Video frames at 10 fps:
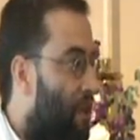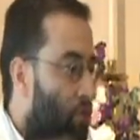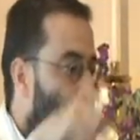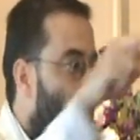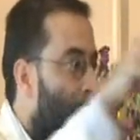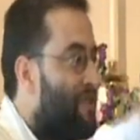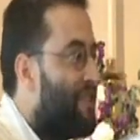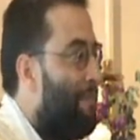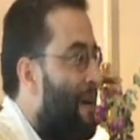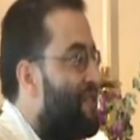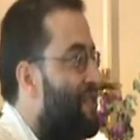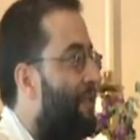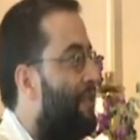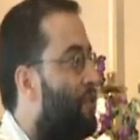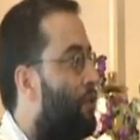to come and say Mass here
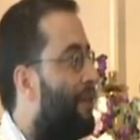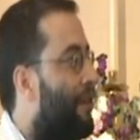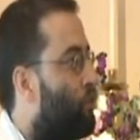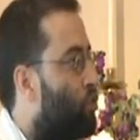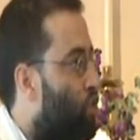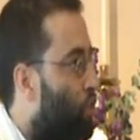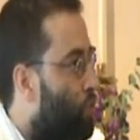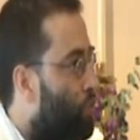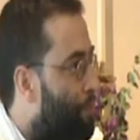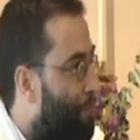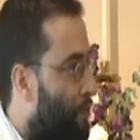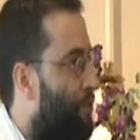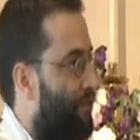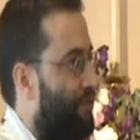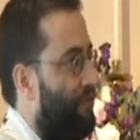in Korea, to show you the
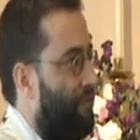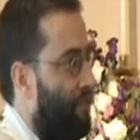point.